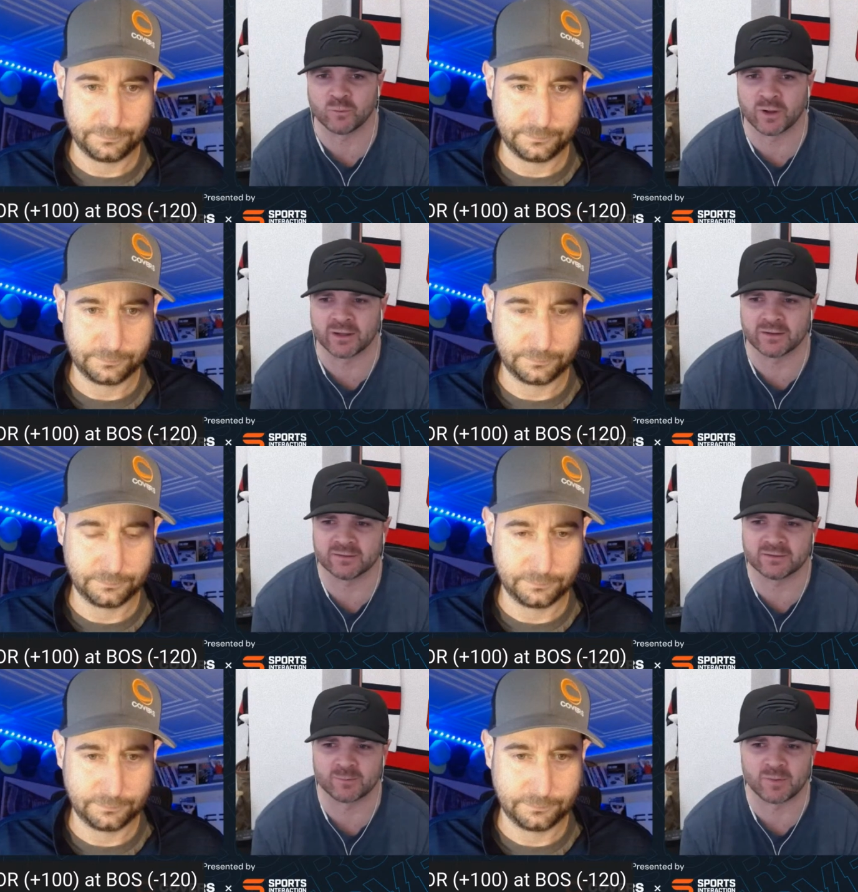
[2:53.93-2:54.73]
Speaker 1: what
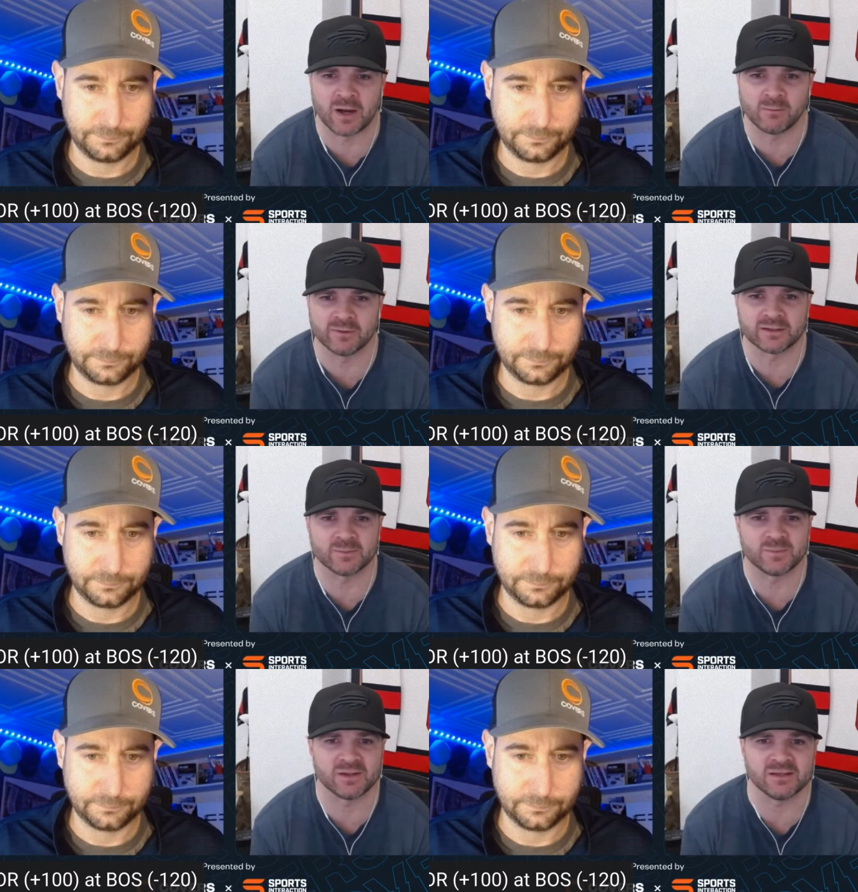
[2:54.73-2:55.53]
the public
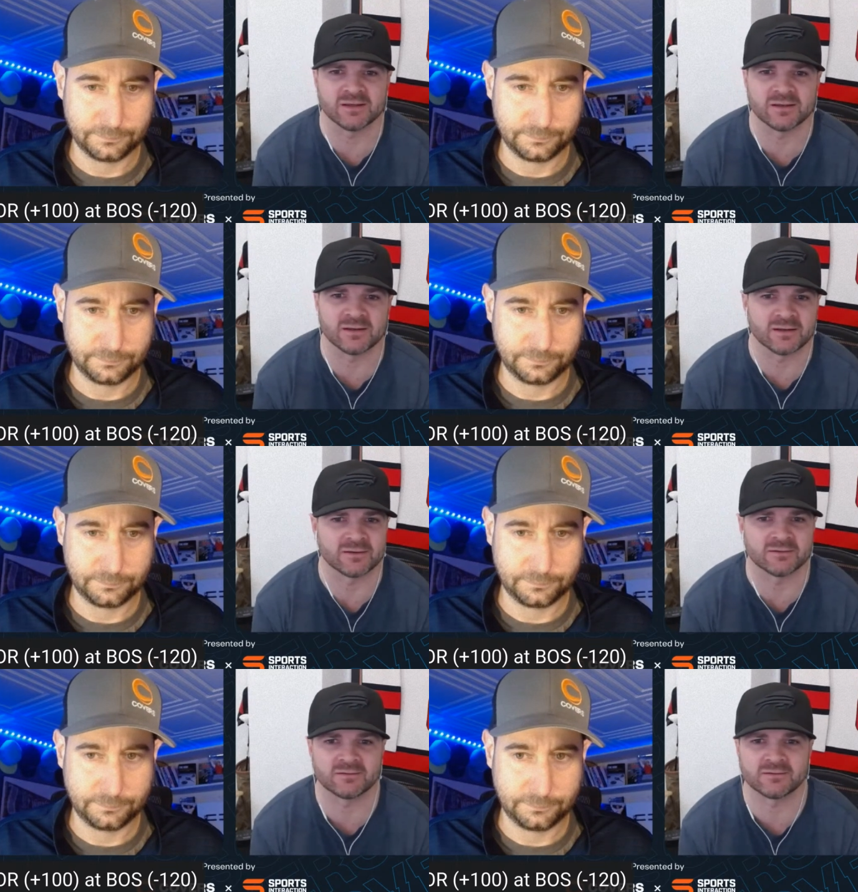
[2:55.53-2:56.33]
opinion
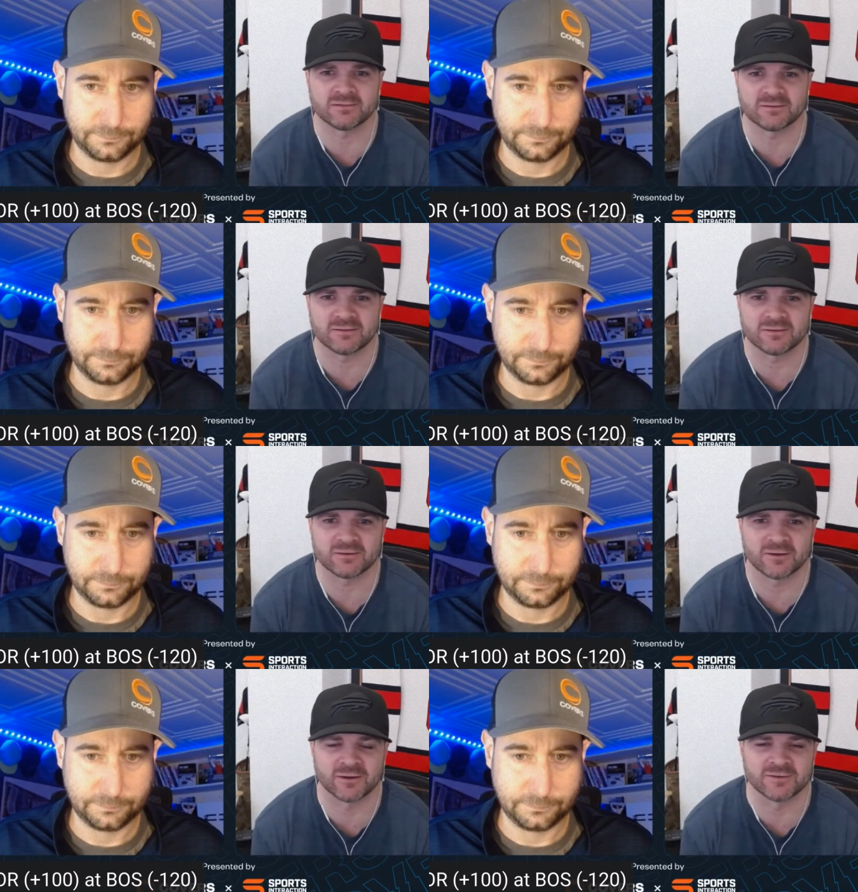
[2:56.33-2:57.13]
is
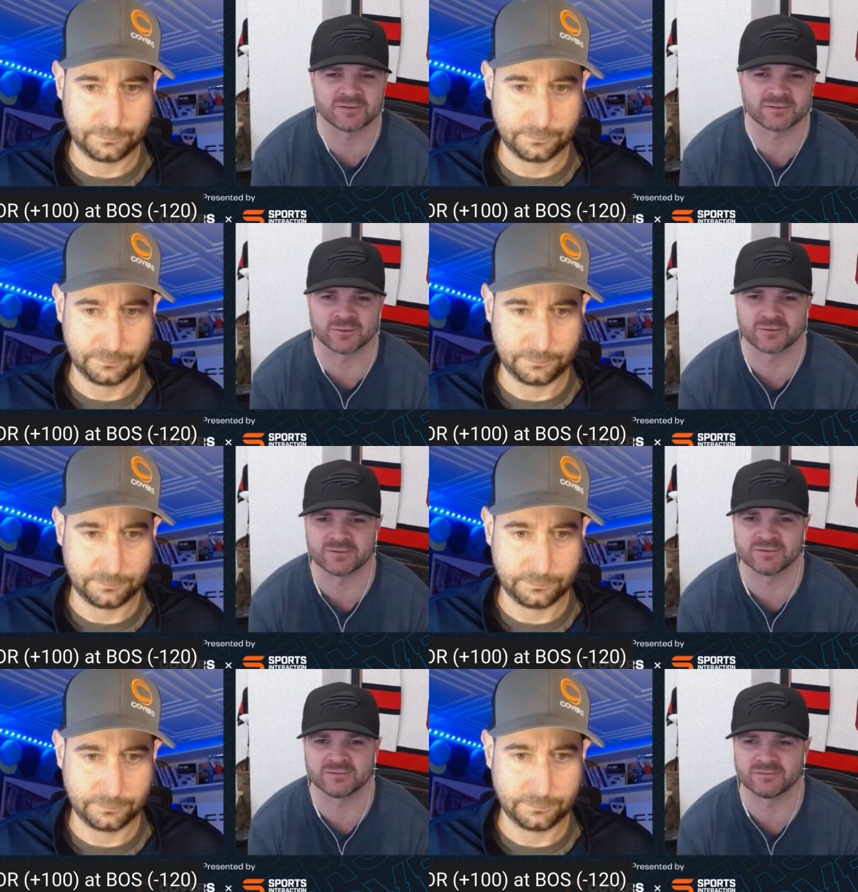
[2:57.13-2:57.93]
on
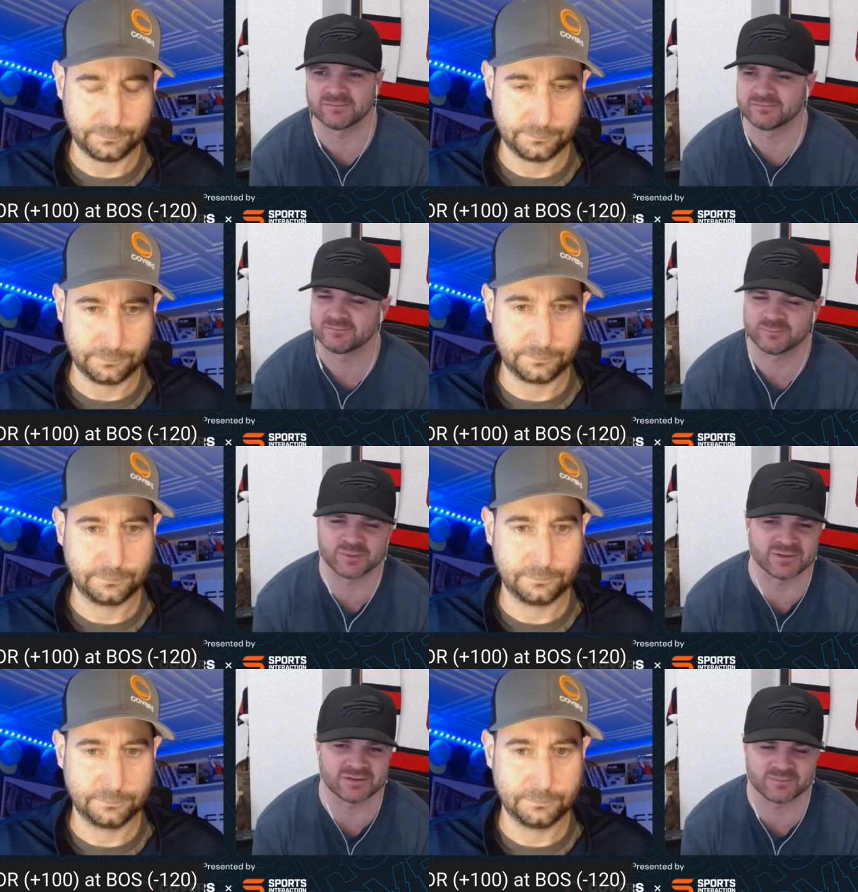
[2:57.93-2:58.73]
certain
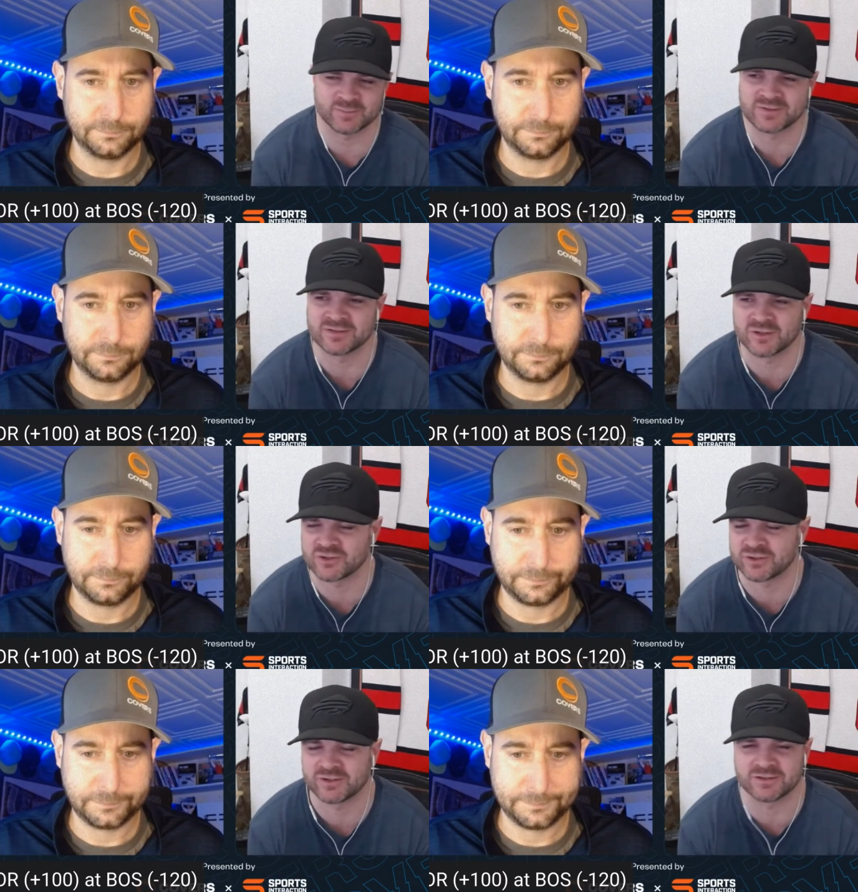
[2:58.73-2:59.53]
po-
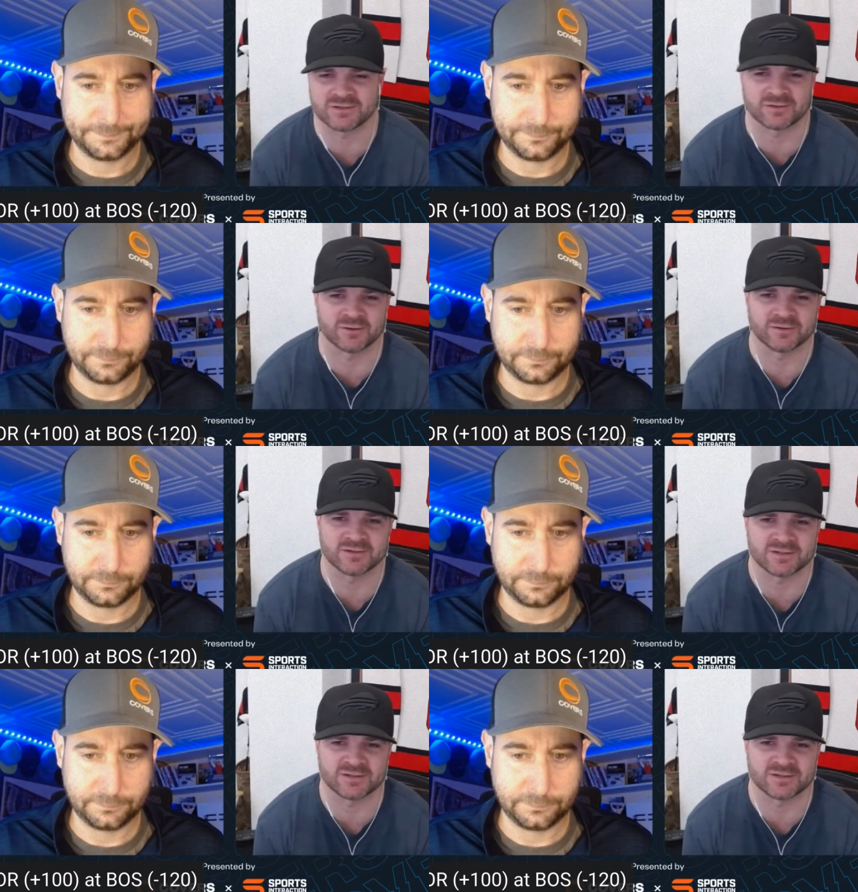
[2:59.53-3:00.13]
positions, certain